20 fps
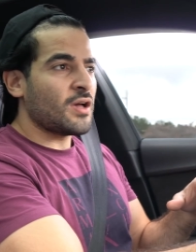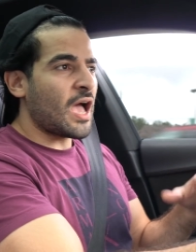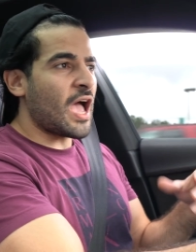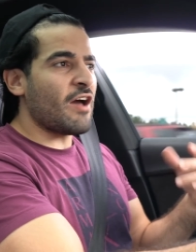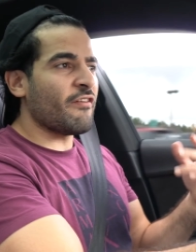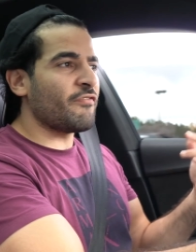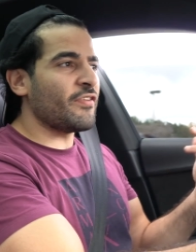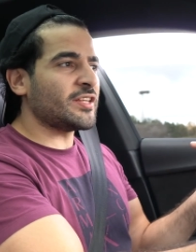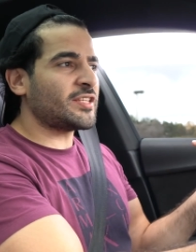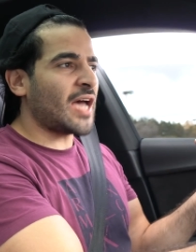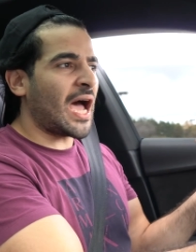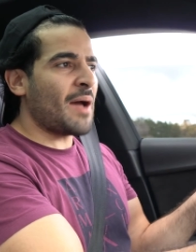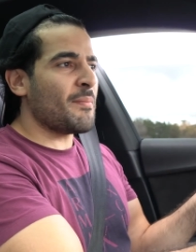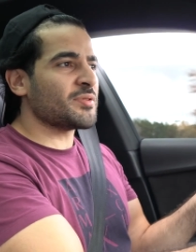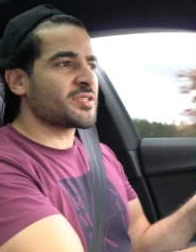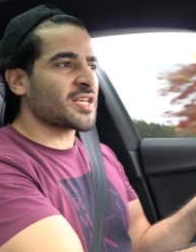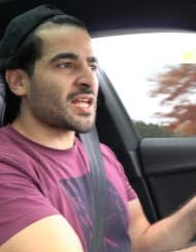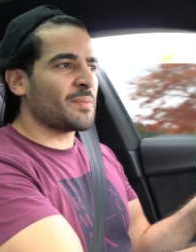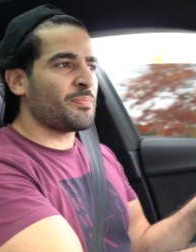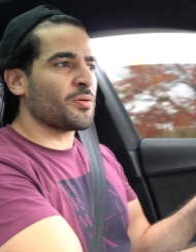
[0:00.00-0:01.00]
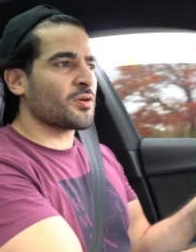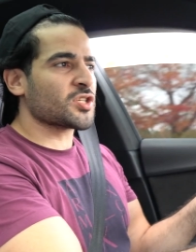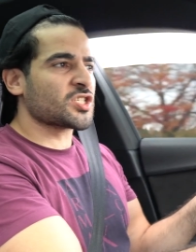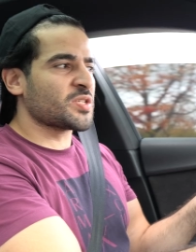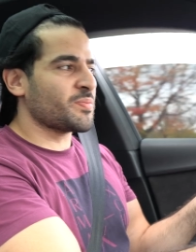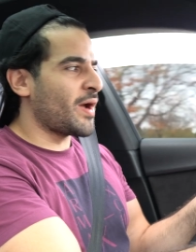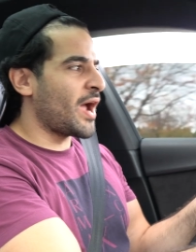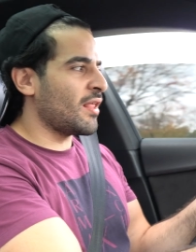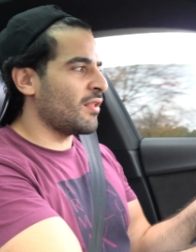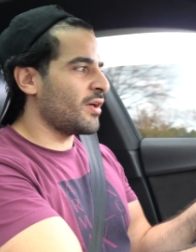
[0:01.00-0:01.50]
Every time it's gonna put a
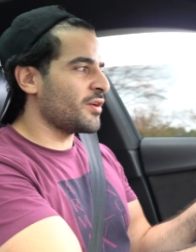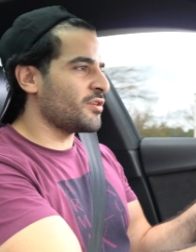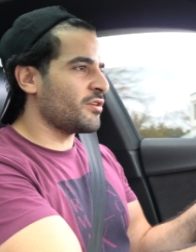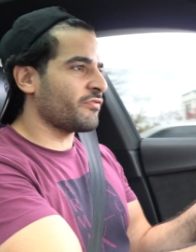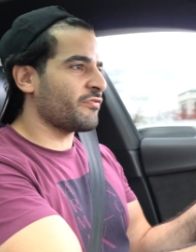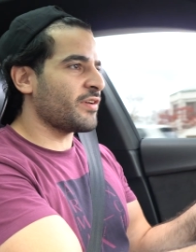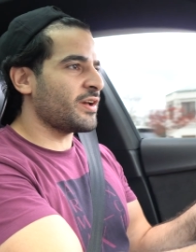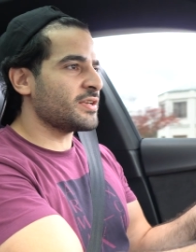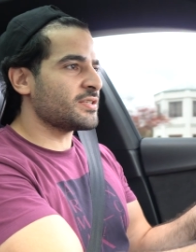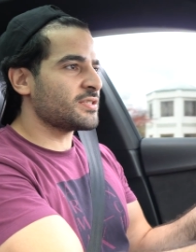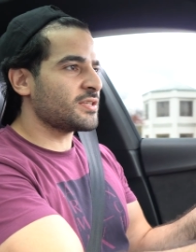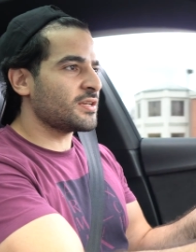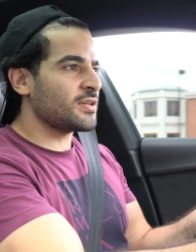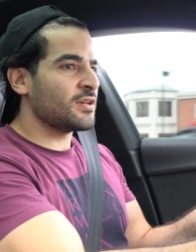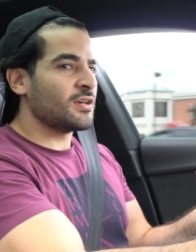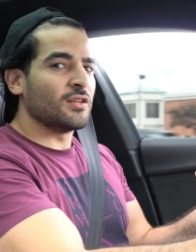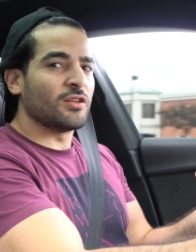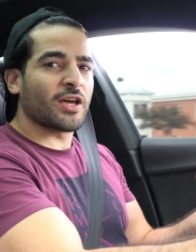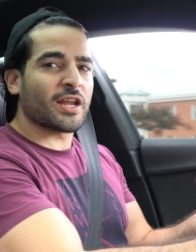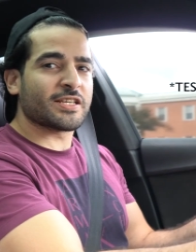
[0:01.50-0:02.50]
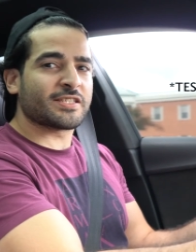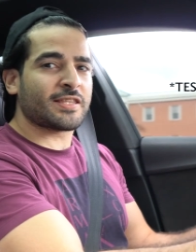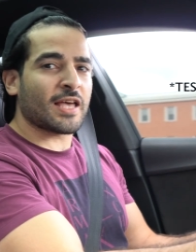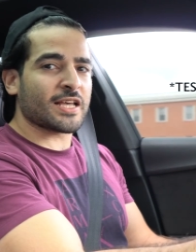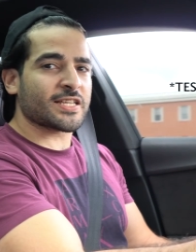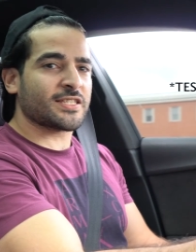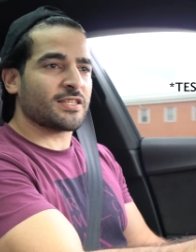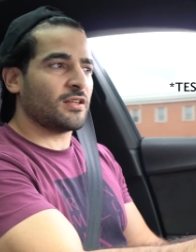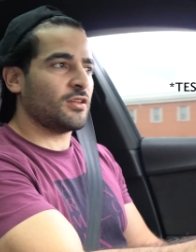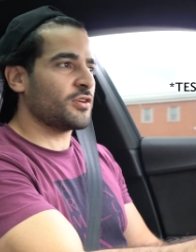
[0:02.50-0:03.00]
smile on your face. Look at this
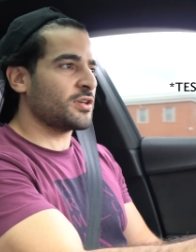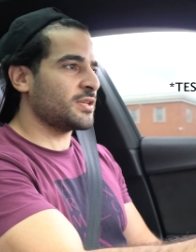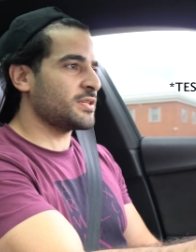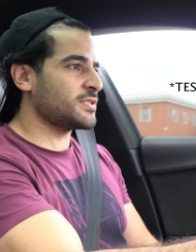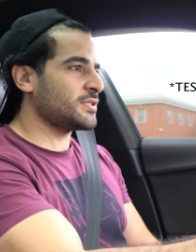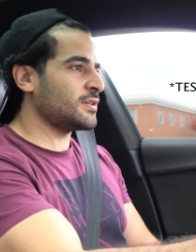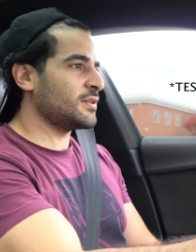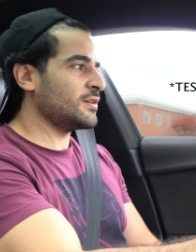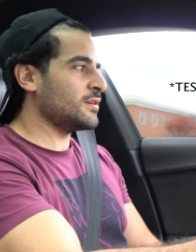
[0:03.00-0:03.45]
Tesla, look at this.